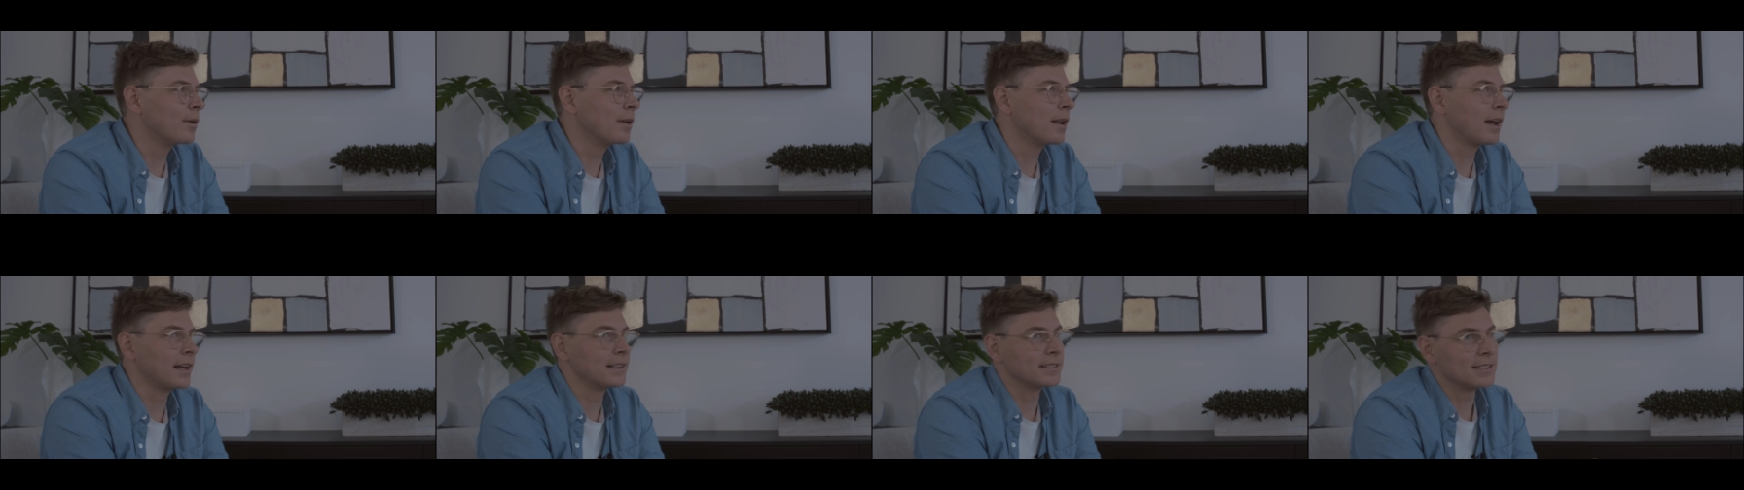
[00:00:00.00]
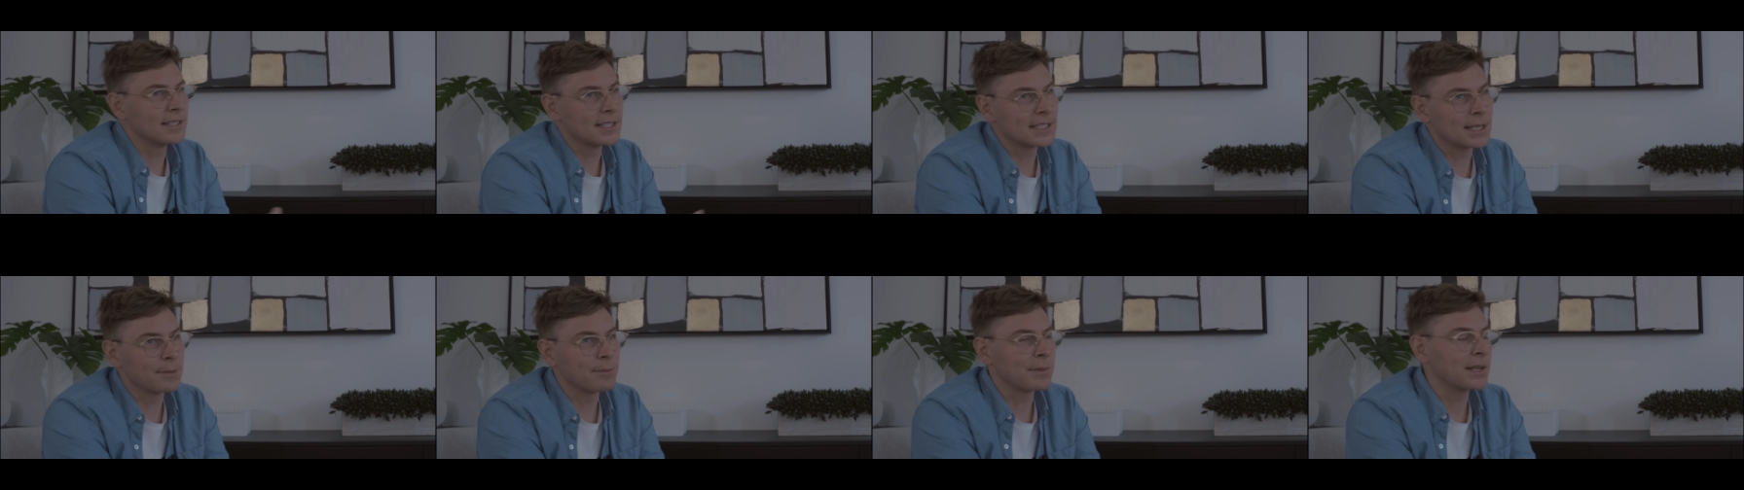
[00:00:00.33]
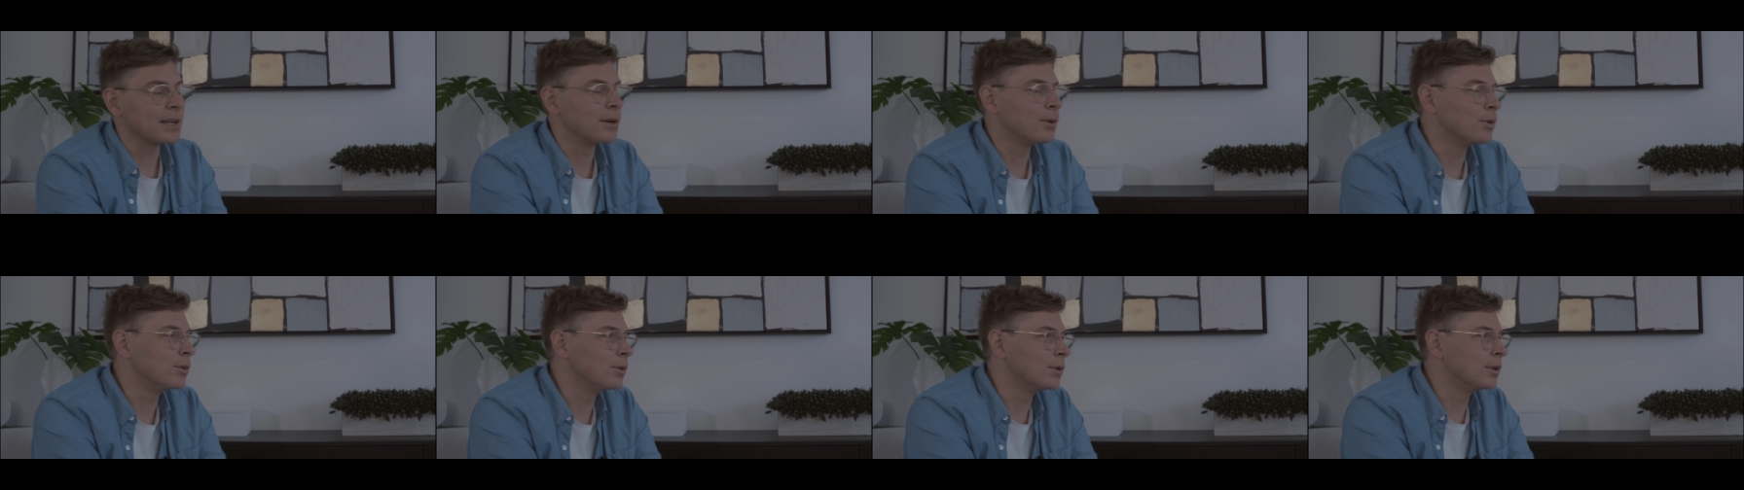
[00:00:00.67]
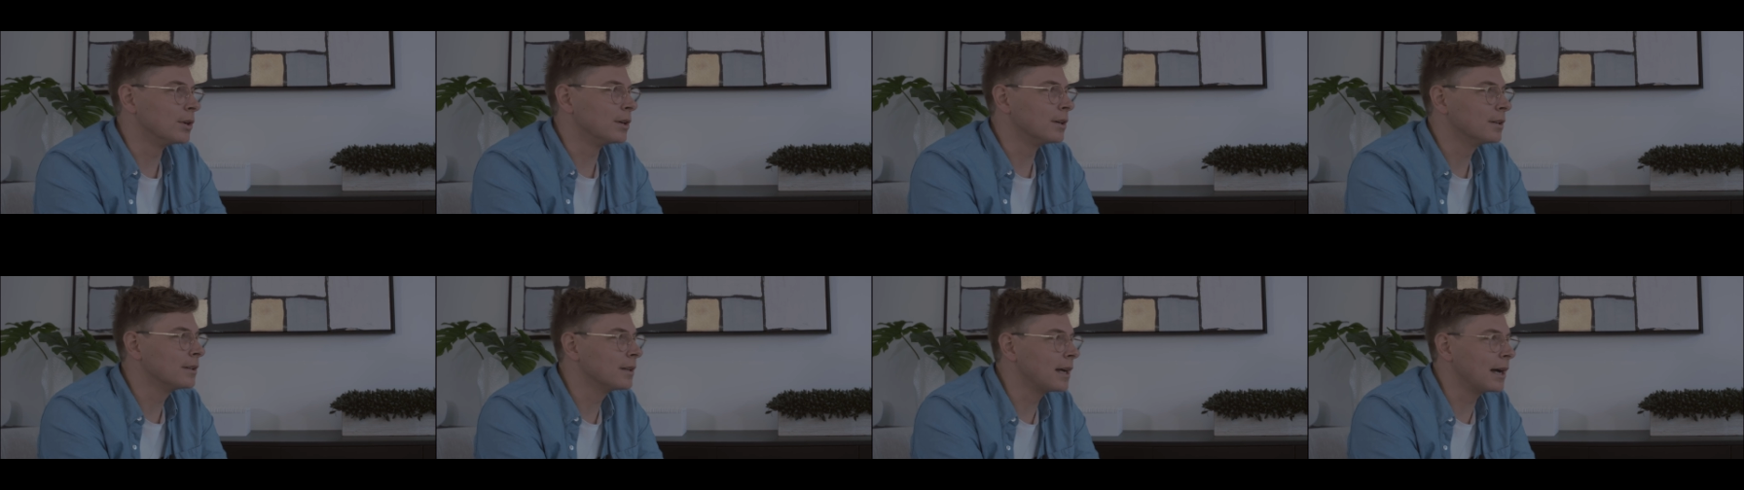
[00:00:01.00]
I see something
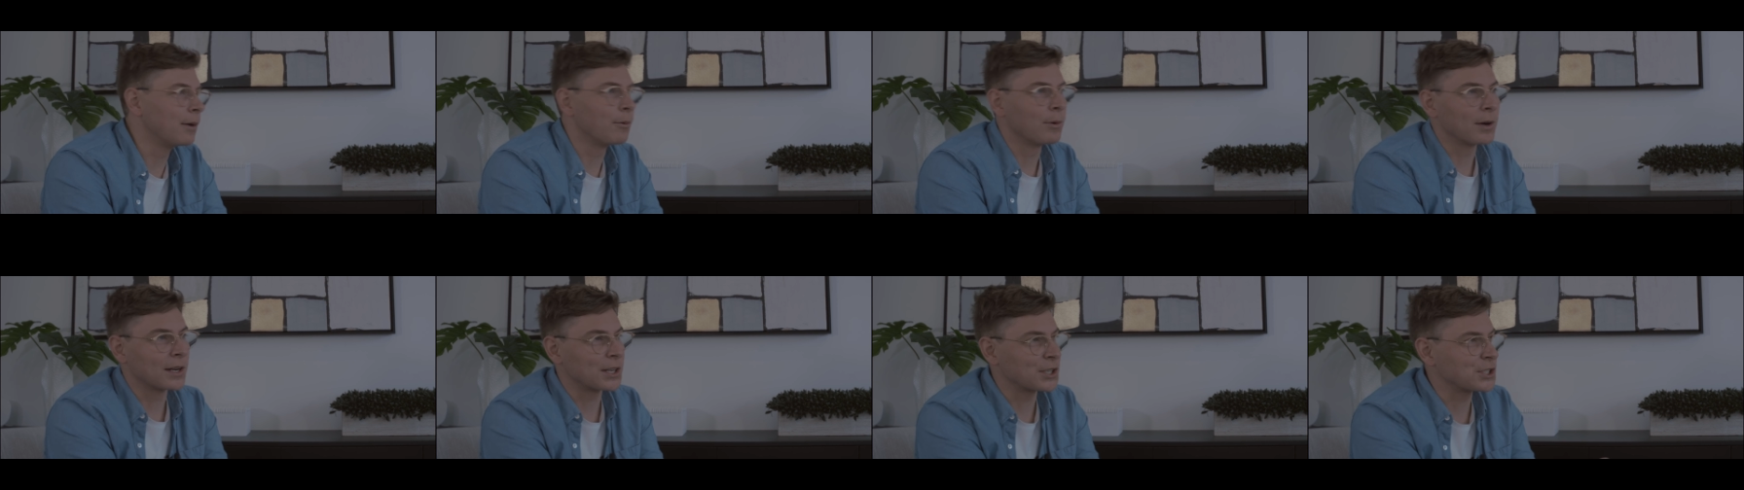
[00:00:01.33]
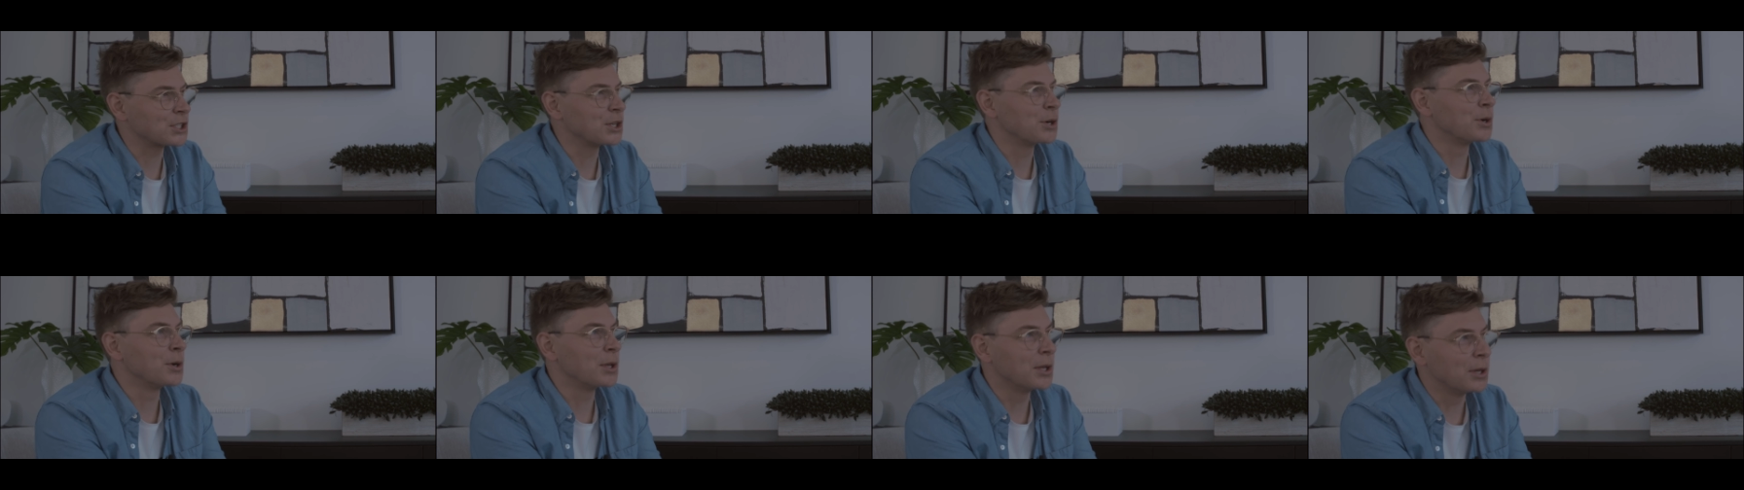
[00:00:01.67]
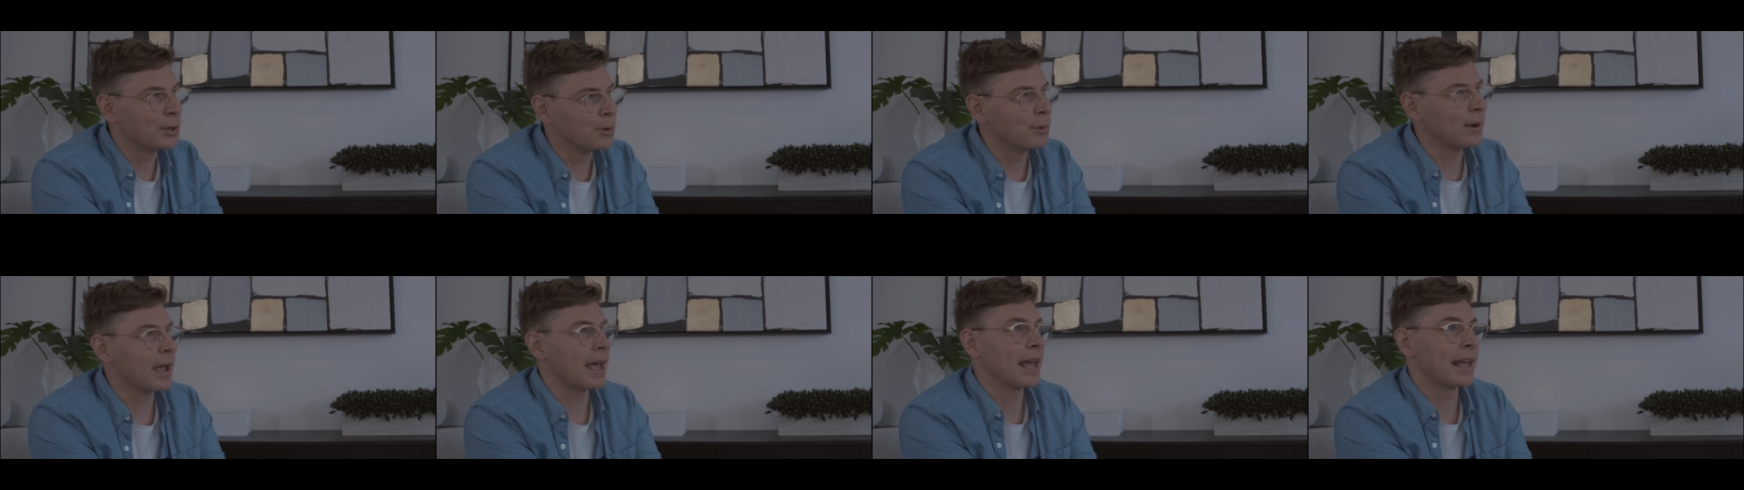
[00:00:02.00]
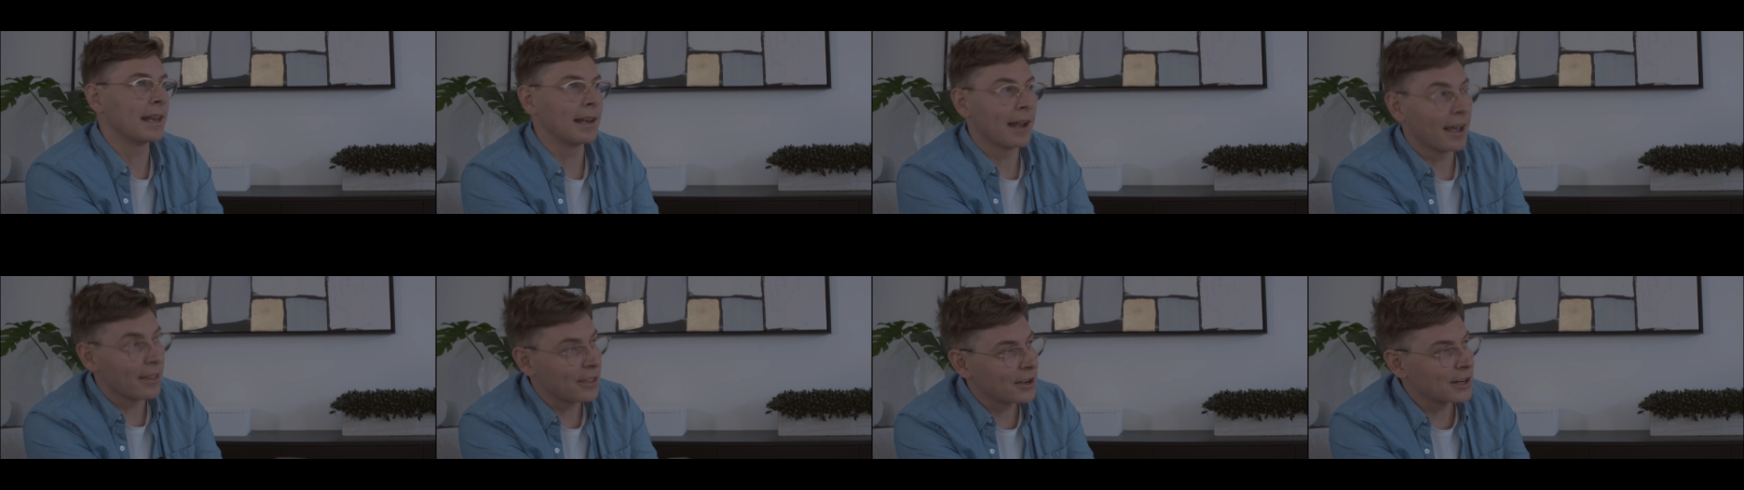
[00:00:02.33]
cool I want to show you
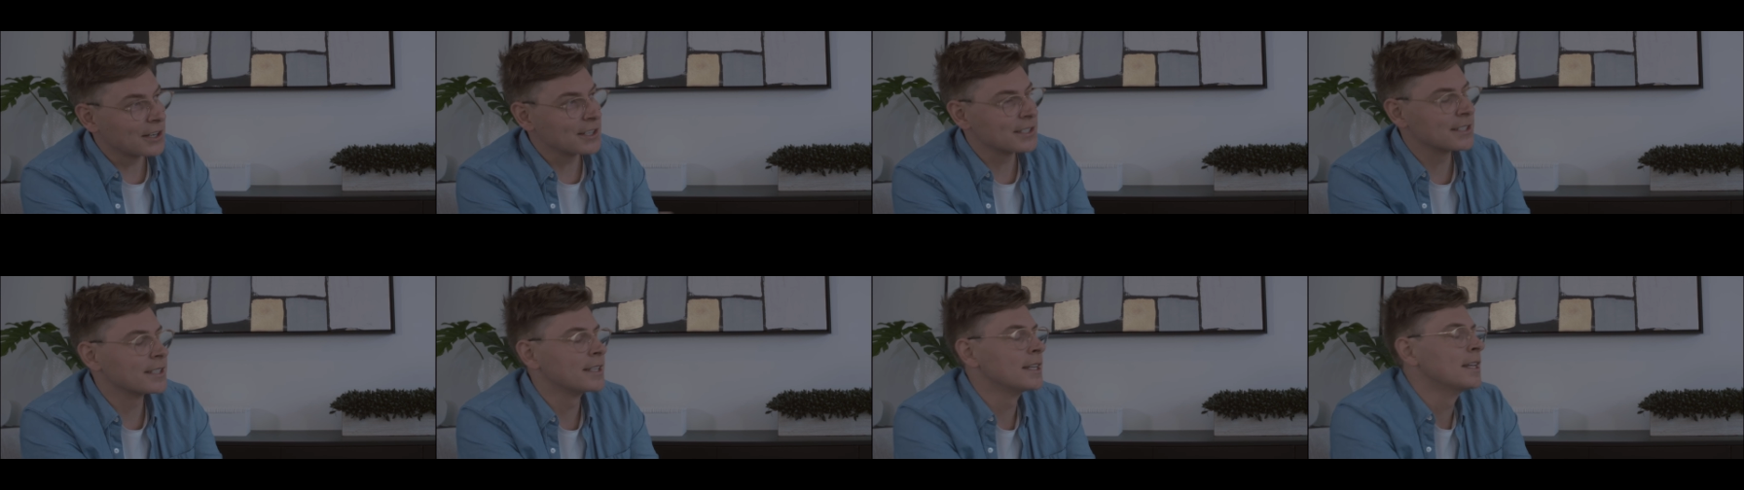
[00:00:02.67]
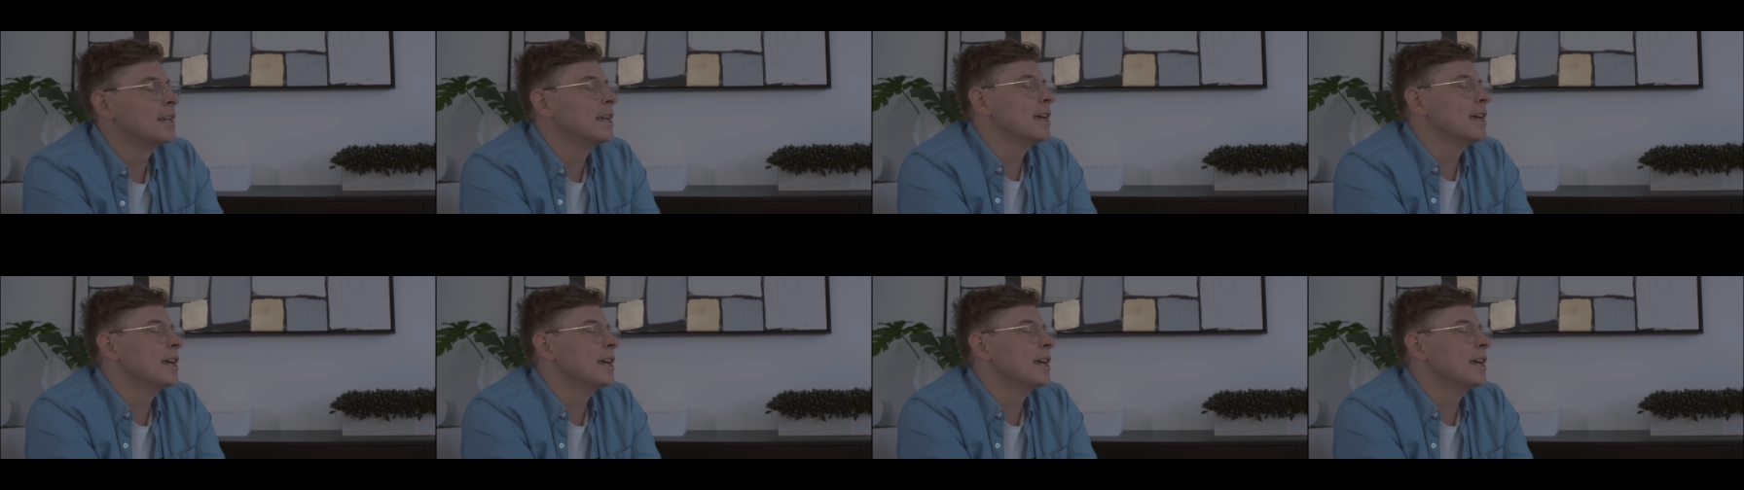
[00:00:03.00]
and others.